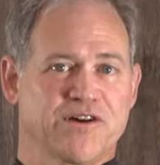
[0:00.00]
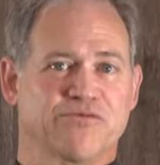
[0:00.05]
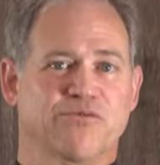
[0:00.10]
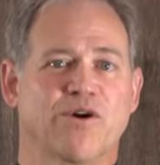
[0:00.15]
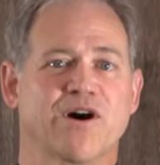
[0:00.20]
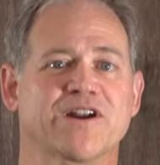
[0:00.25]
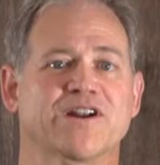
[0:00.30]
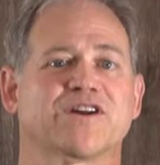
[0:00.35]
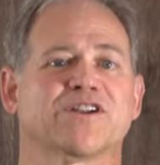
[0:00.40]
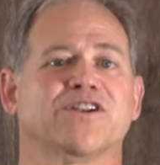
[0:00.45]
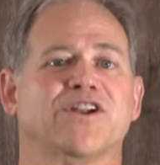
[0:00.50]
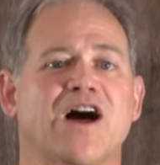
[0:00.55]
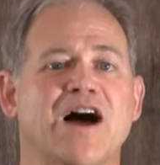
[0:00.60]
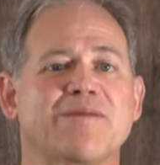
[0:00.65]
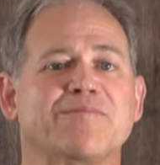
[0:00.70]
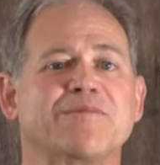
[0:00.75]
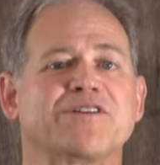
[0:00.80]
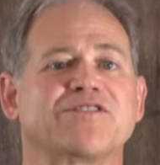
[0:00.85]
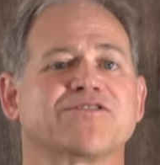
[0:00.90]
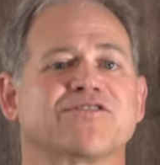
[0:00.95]
of what
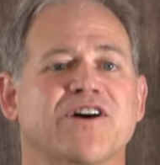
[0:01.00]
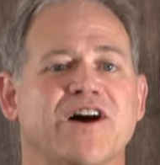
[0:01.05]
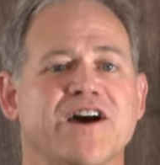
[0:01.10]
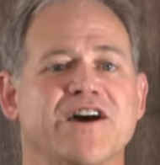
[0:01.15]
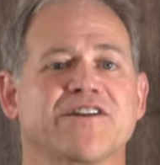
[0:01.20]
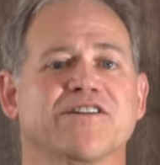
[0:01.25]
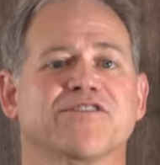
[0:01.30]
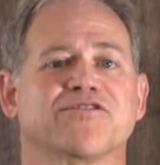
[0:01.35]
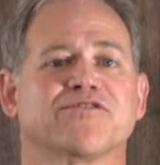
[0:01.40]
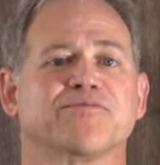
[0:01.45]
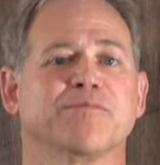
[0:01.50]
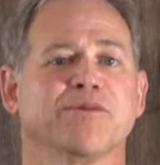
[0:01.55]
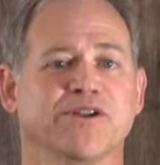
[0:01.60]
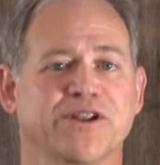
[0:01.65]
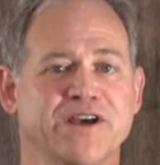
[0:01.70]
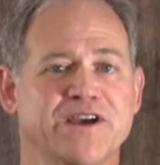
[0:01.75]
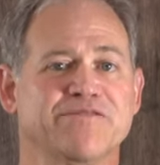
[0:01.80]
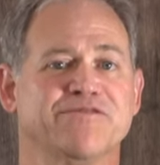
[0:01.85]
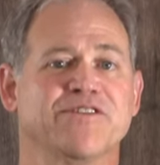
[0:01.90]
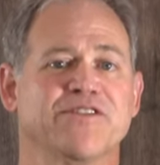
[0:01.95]
climate scientists
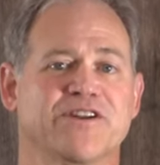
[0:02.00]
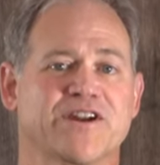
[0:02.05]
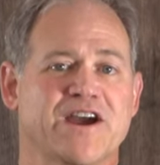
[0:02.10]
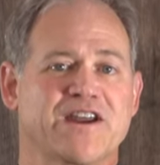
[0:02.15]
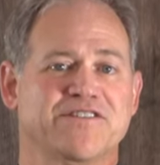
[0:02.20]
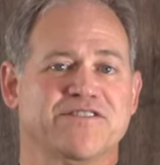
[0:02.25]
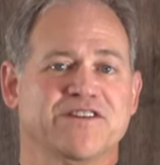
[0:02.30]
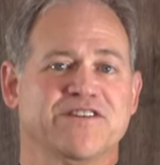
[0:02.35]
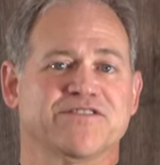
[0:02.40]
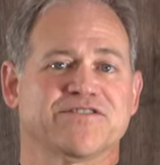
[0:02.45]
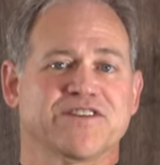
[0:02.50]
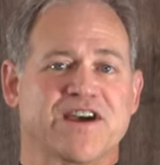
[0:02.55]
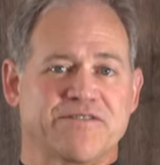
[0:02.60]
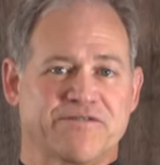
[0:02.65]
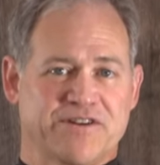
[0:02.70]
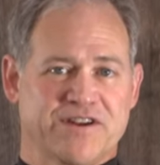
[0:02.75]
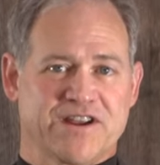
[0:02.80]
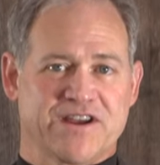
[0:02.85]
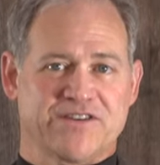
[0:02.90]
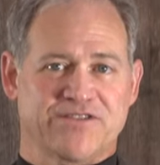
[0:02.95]
believed in the
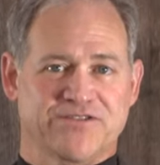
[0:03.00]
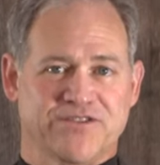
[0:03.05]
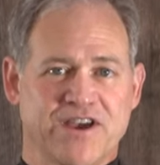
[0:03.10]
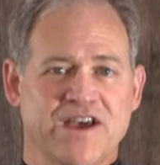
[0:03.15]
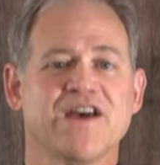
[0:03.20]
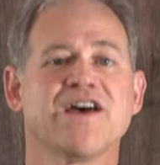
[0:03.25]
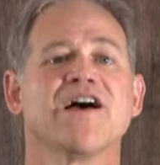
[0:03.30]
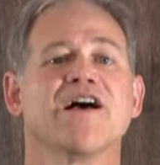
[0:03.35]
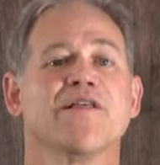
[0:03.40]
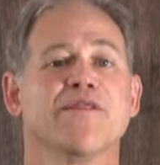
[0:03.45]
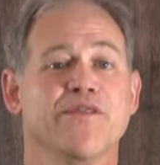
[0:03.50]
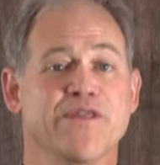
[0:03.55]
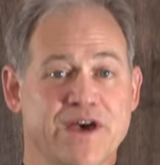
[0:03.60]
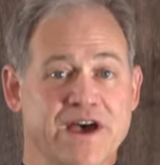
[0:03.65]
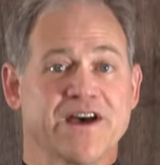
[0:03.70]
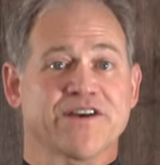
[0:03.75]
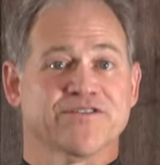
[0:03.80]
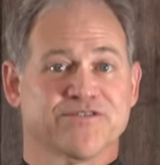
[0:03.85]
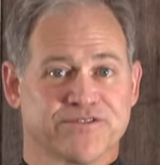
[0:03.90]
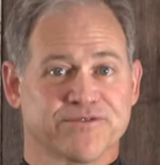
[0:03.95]
1970s,
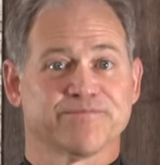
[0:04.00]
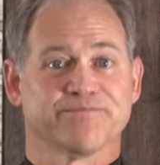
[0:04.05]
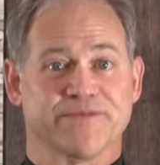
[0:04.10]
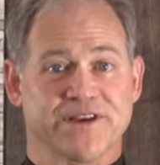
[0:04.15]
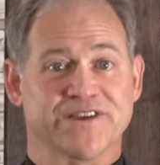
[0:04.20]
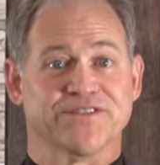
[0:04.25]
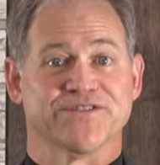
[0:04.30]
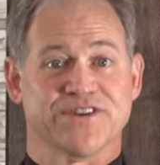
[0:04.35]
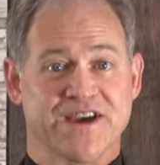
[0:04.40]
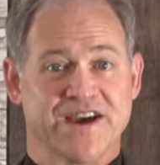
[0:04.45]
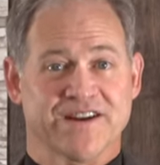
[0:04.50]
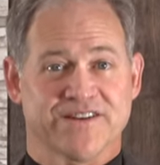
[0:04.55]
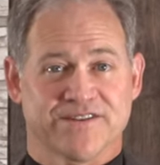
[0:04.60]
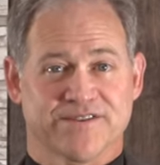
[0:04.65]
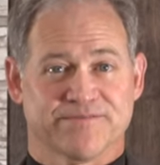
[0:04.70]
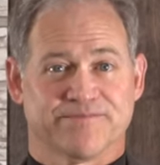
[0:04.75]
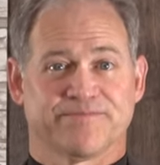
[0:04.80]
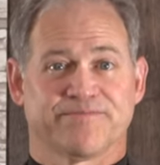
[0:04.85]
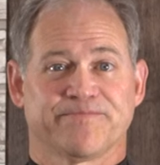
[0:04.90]
this is it.